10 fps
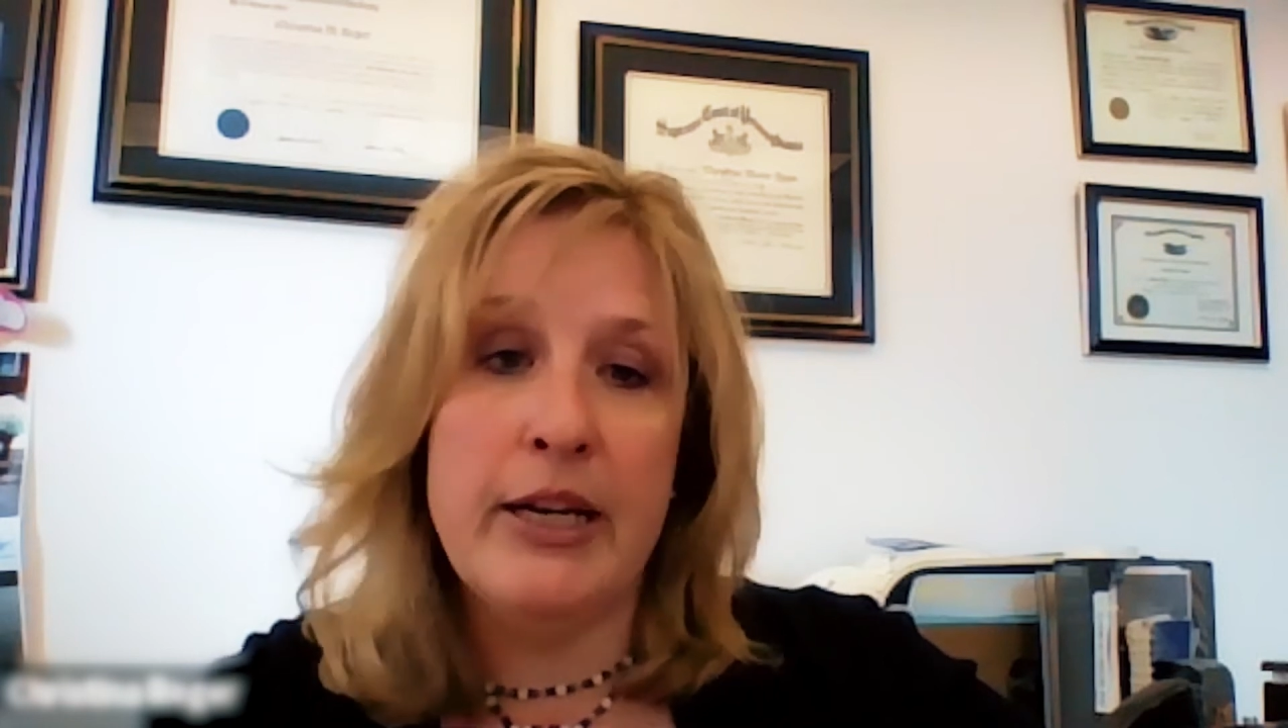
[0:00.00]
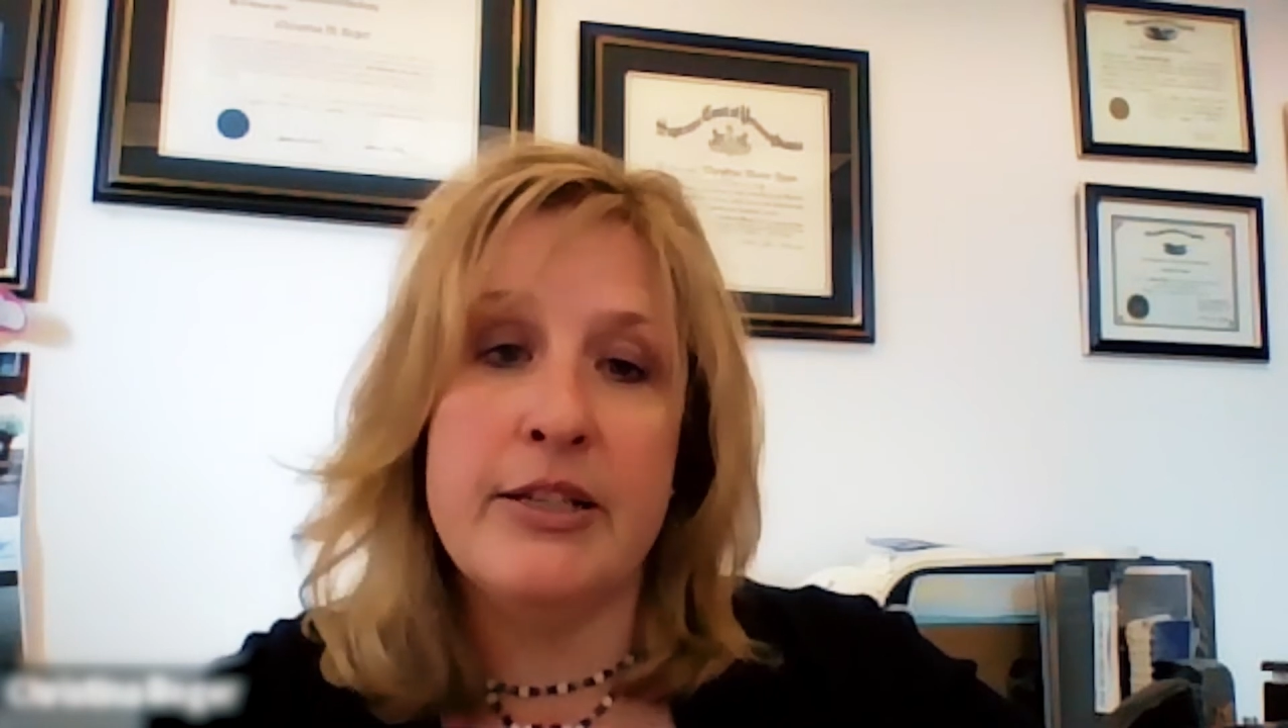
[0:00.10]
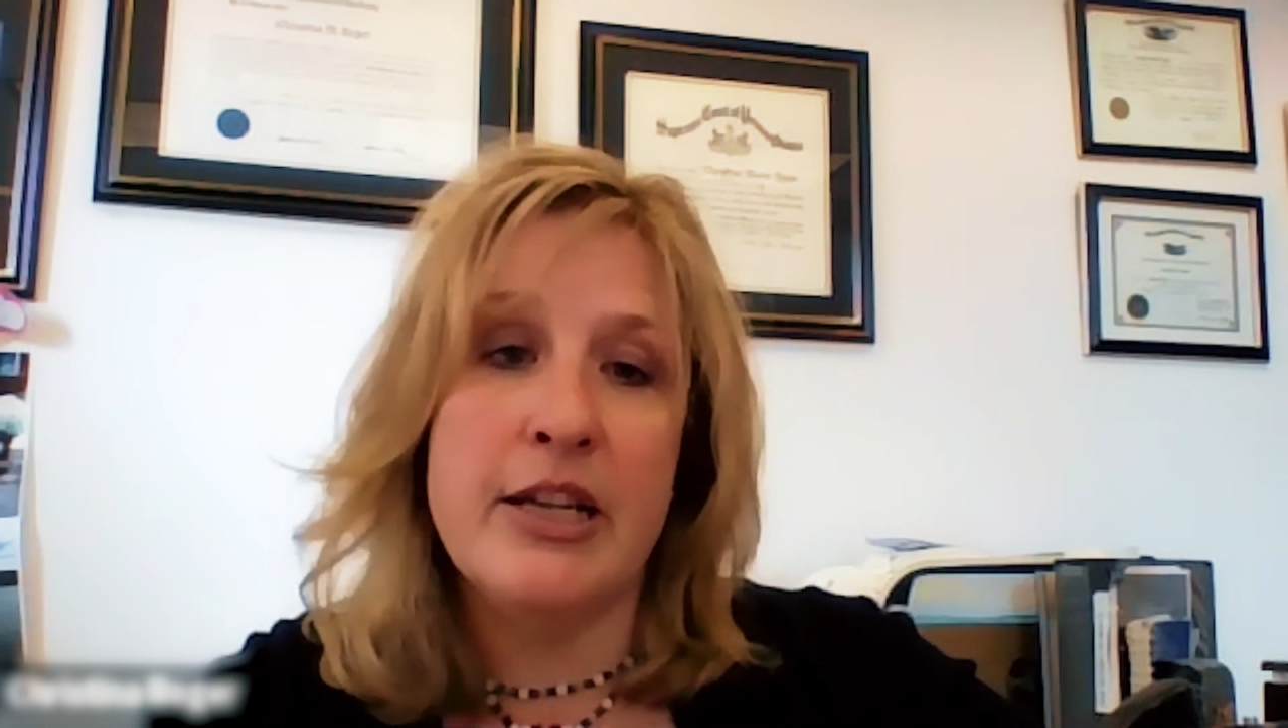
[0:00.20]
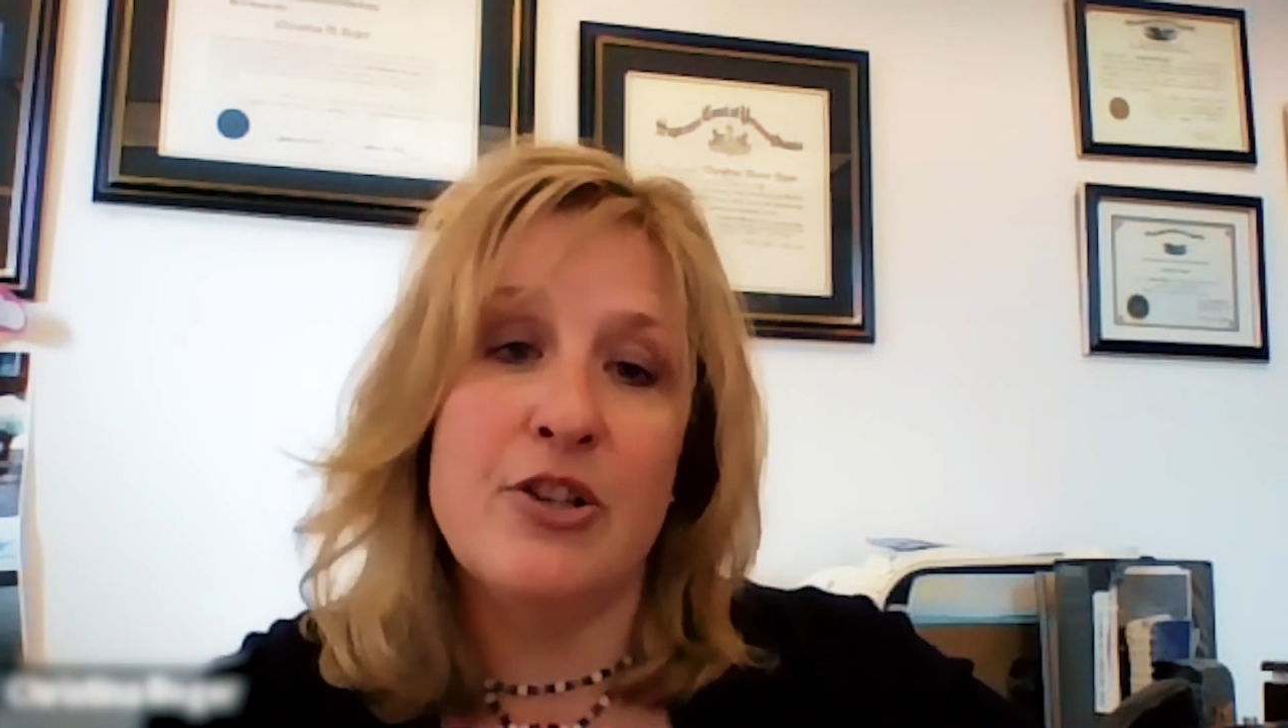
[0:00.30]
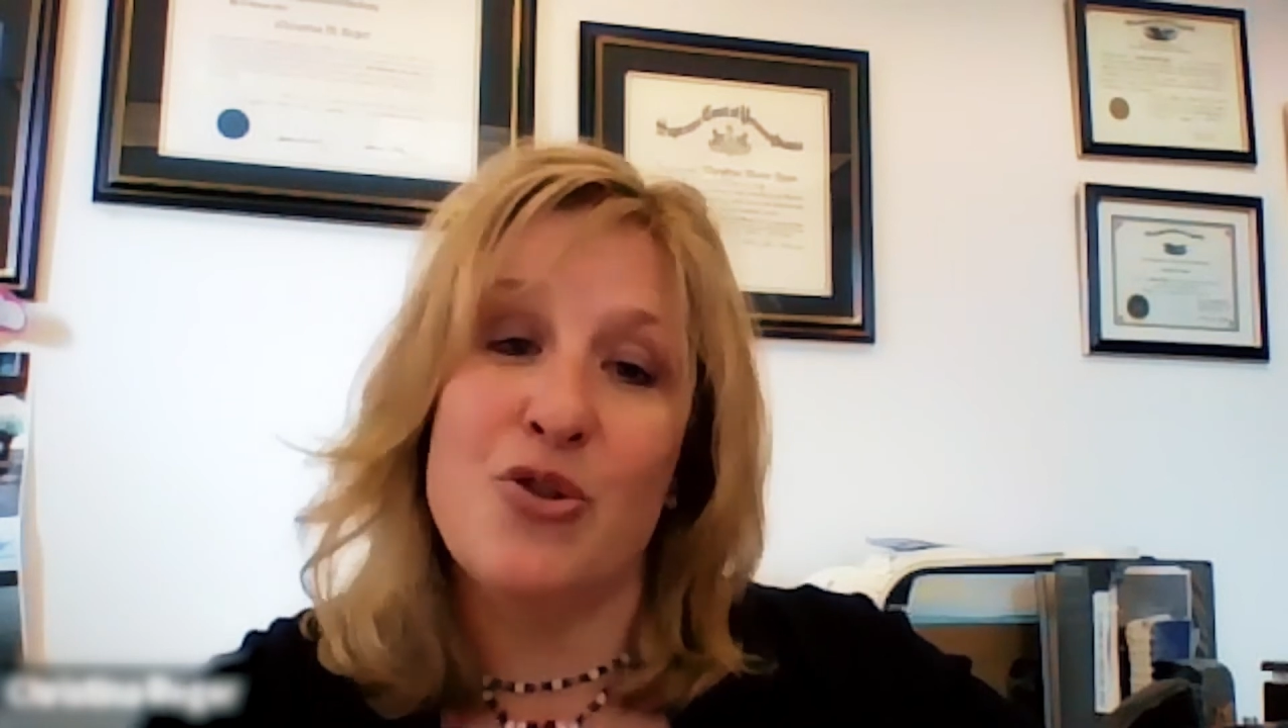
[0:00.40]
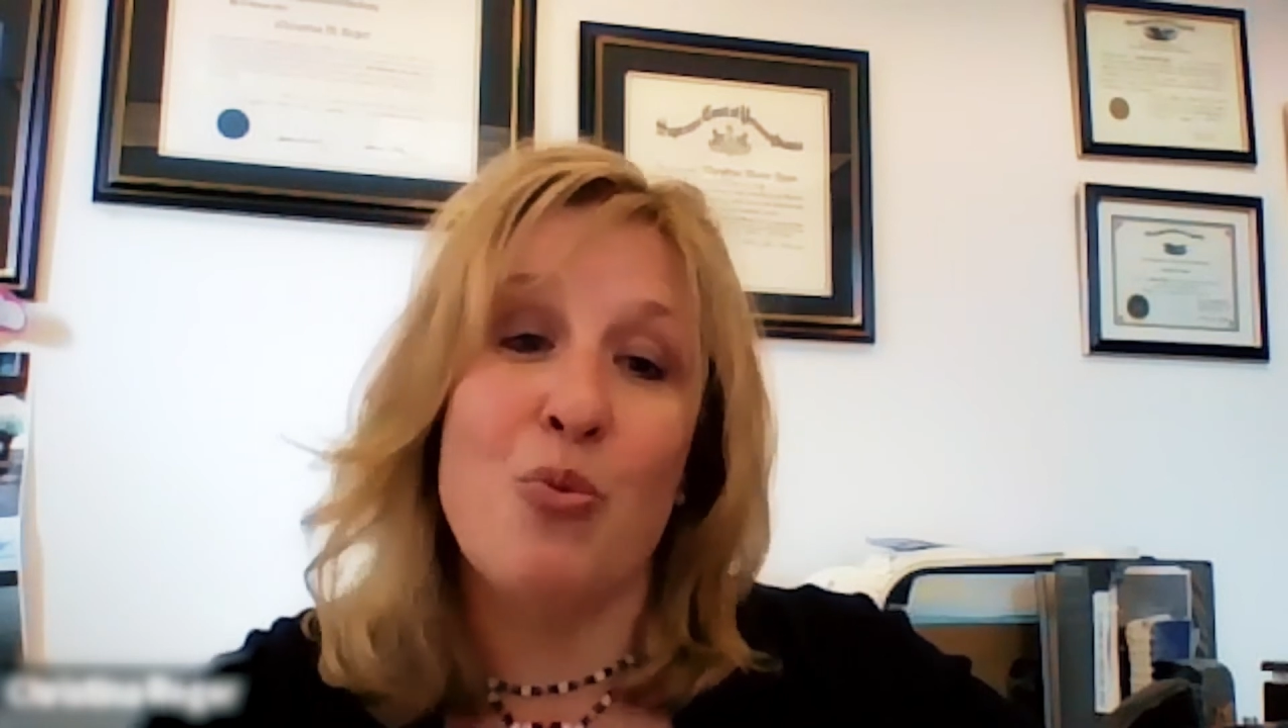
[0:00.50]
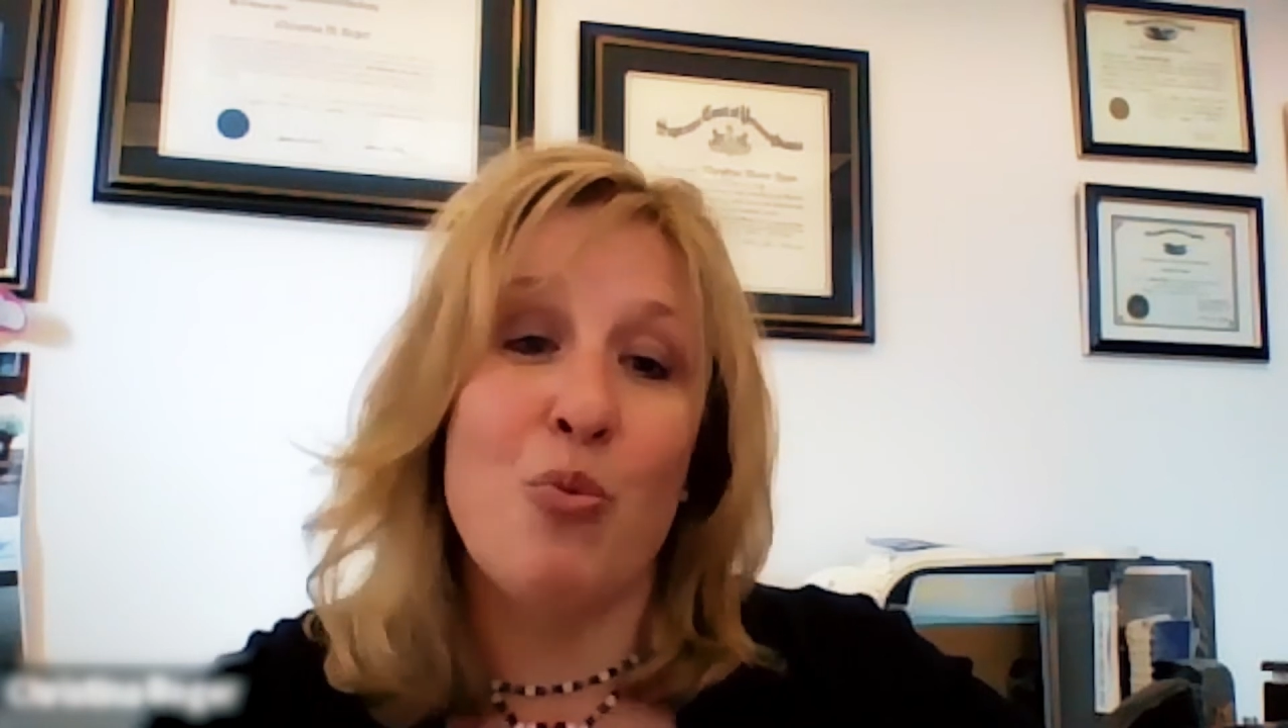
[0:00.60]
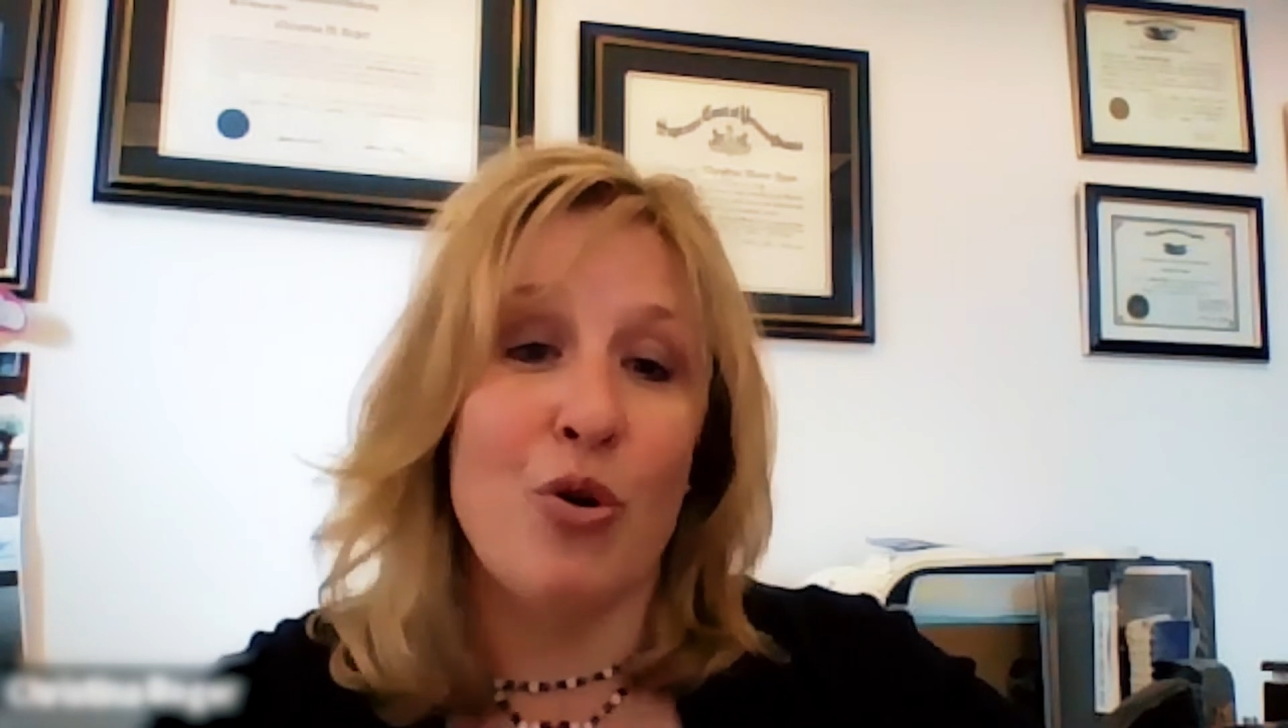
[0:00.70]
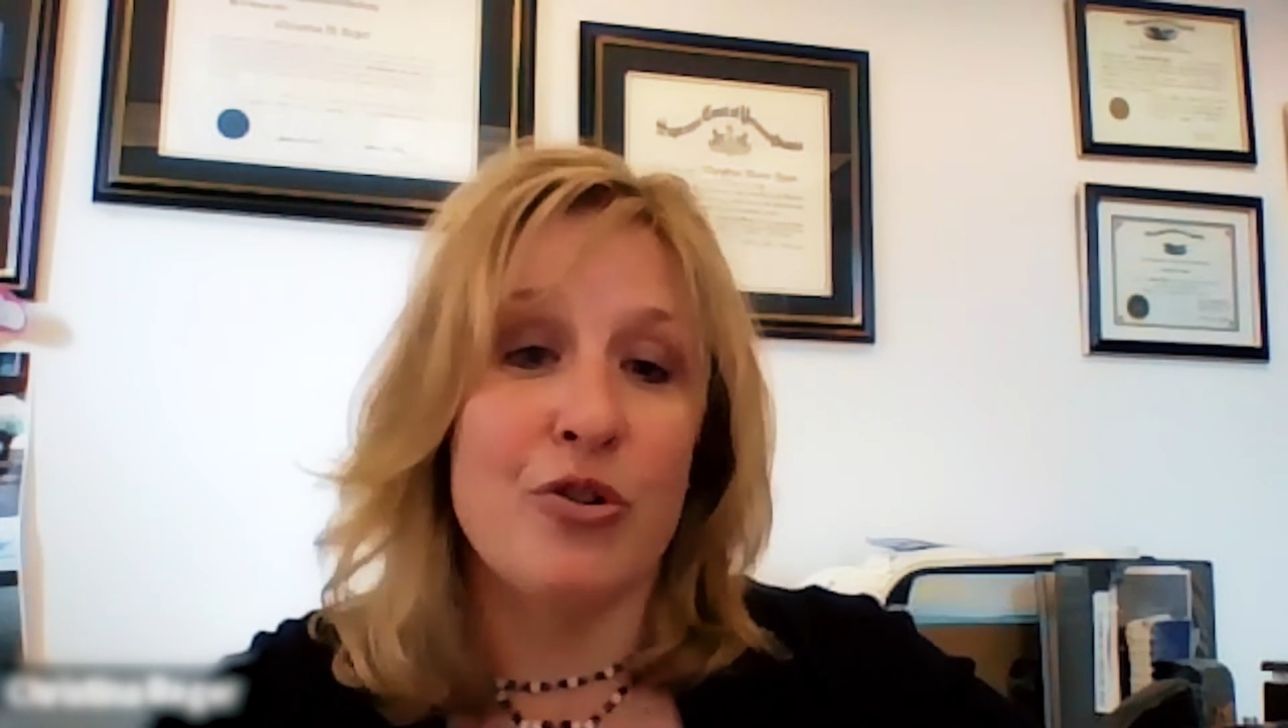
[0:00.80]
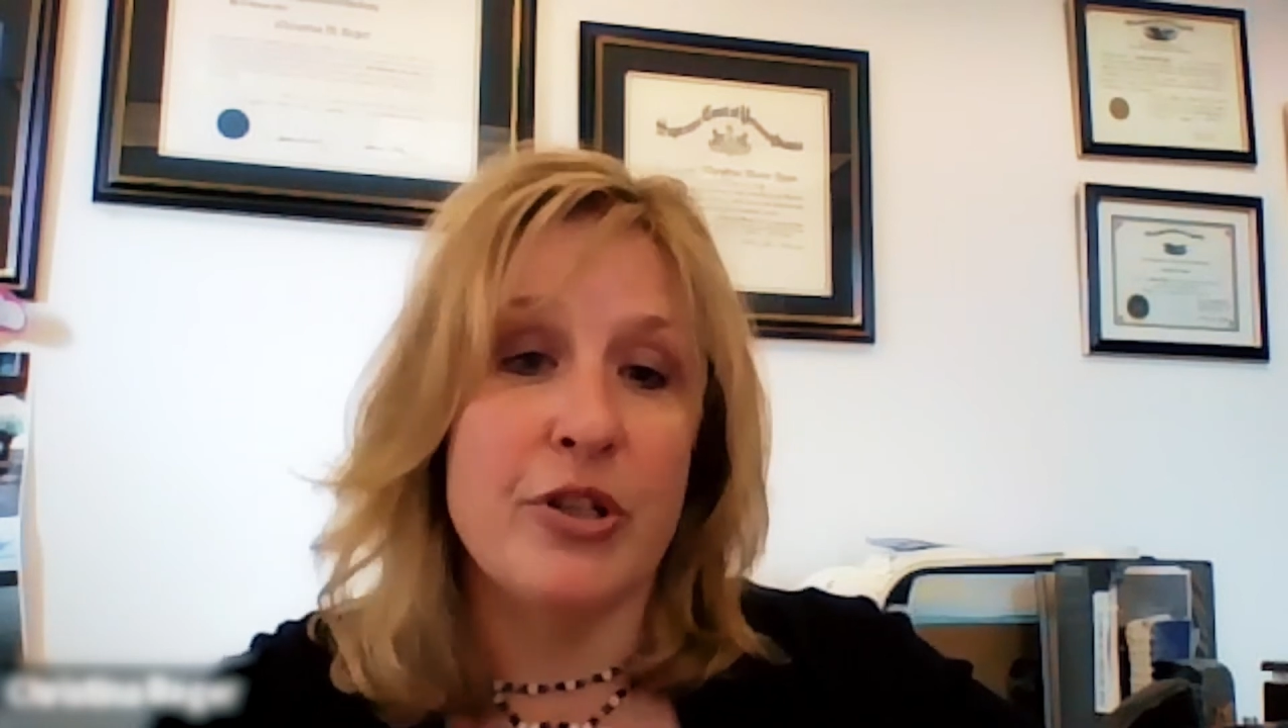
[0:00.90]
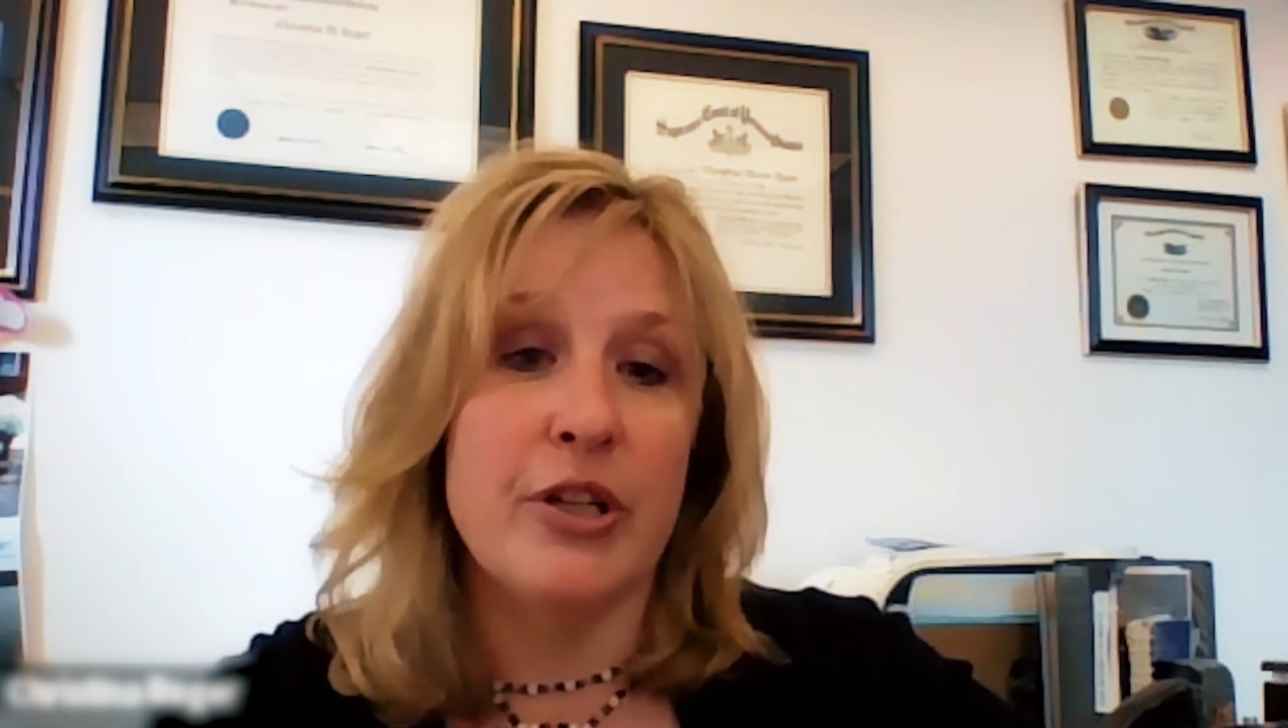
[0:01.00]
is the worst